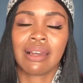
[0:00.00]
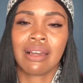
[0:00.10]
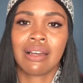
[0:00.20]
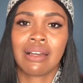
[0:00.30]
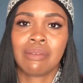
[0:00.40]

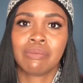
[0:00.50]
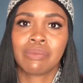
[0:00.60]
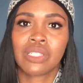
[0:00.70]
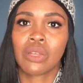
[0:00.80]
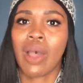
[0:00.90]
um,
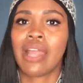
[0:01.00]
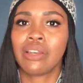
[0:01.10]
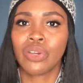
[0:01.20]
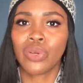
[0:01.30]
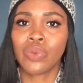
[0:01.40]
so I
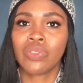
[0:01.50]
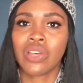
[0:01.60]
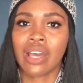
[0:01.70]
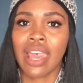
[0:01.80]
knew the